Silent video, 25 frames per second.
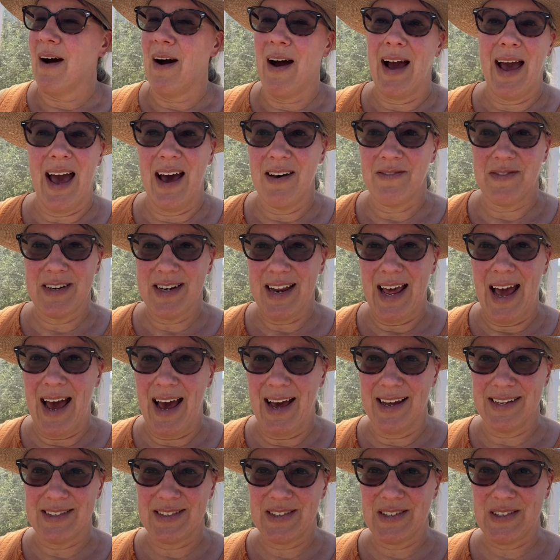I haven't
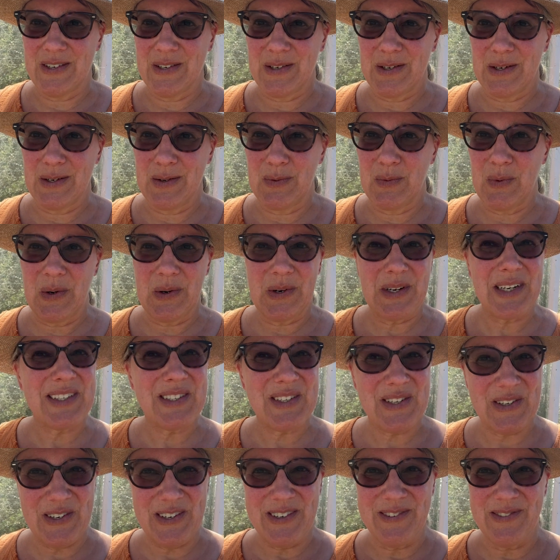had to worry
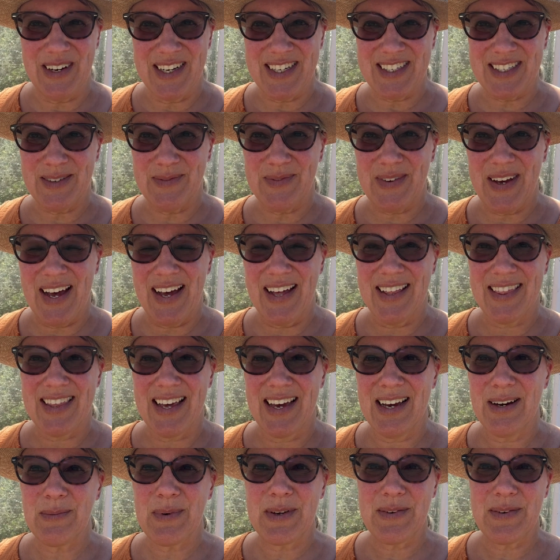too much about that.